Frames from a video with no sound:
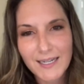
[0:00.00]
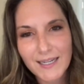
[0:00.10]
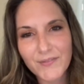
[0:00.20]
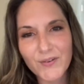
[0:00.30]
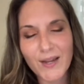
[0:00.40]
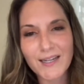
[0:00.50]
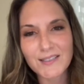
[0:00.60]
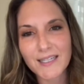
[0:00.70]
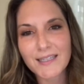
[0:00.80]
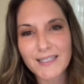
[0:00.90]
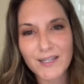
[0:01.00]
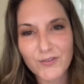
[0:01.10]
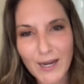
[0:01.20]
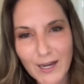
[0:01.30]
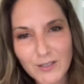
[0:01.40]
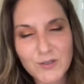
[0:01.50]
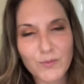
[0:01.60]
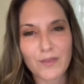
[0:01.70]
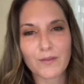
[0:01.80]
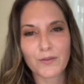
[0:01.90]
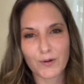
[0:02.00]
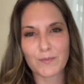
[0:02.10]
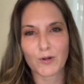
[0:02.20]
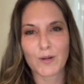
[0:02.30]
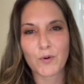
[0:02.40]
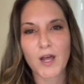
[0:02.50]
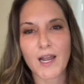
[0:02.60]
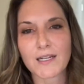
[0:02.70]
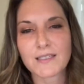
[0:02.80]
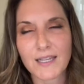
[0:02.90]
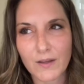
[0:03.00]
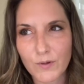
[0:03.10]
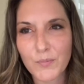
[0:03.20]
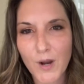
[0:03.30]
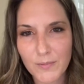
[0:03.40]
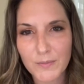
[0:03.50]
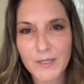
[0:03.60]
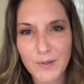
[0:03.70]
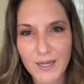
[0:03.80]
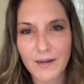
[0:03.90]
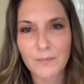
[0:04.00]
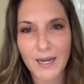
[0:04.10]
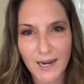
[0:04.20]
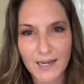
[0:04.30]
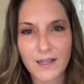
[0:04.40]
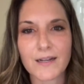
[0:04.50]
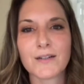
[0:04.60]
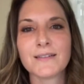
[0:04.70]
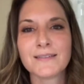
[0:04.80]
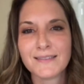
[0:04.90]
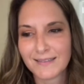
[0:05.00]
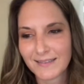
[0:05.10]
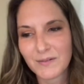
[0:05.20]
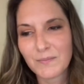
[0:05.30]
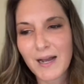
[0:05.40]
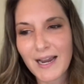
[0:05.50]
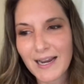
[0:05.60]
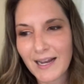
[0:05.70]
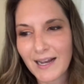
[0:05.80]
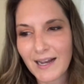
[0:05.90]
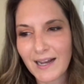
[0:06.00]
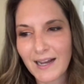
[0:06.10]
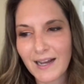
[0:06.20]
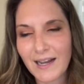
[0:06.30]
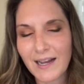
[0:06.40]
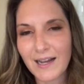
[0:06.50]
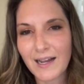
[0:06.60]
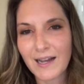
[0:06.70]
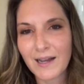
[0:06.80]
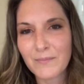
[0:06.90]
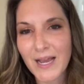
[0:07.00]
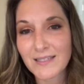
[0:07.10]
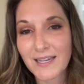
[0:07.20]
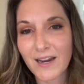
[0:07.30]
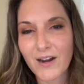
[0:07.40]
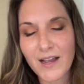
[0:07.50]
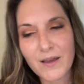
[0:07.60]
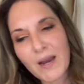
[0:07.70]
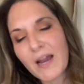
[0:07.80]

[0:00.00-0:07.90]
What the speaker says: if you had to suddenly leave your house with 3 beauty products, it would probably be my eyeliner, my mascara, and my